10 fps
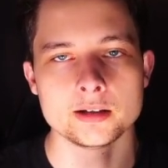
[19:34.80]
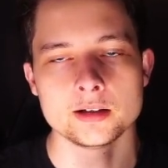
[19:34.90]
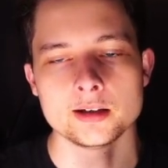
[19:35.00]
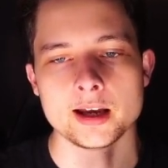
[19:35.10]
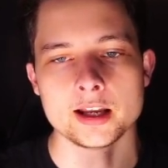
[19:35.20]

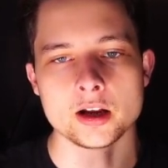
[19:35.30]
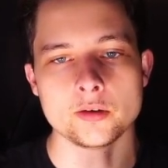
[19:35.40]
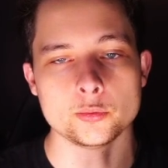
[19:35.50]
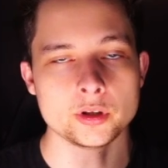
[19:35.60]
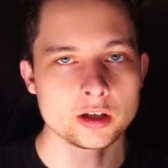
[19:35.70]
and it'll have a
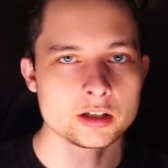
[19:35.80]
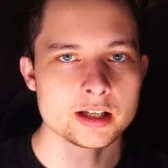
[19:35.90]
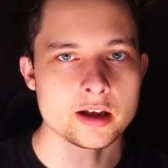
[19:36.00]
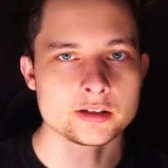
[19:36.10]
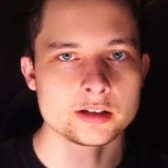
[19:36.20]
really good
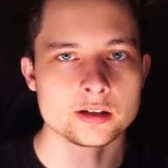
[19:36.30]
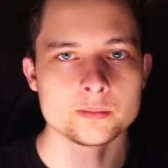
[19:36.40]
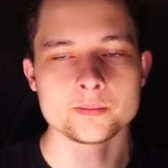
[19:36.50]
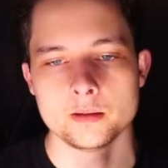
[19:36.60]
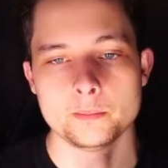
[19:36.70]
sound system,
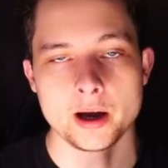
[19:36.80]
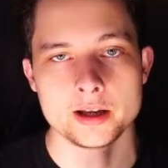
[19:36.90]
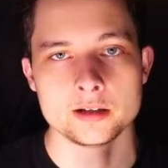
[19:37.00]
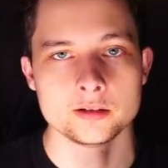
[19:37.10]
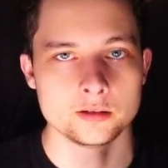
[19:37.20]
but
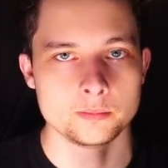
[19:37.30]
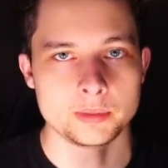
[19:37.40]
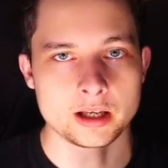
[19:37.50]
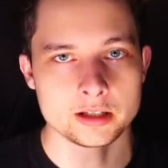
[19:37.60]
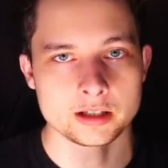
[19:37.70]

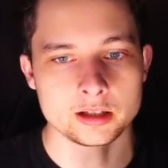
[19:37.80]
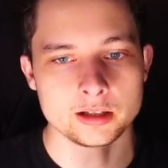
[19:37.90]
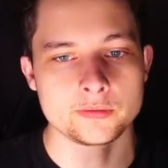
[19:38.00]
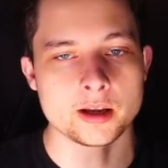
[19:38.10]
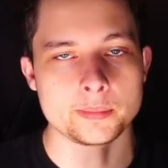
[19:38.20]
because it can
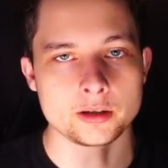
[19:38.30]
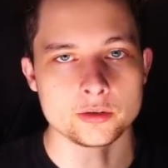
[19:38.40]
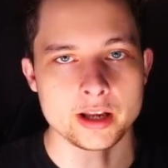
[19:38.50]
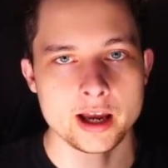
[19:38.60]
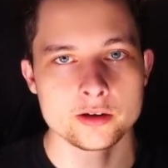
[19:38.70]
lift up and go
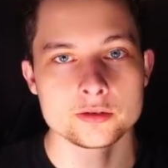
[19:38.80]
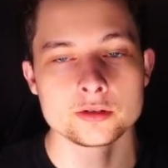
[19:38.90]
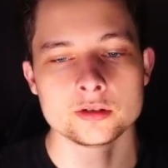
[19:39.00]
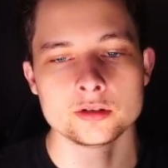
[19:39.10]
down,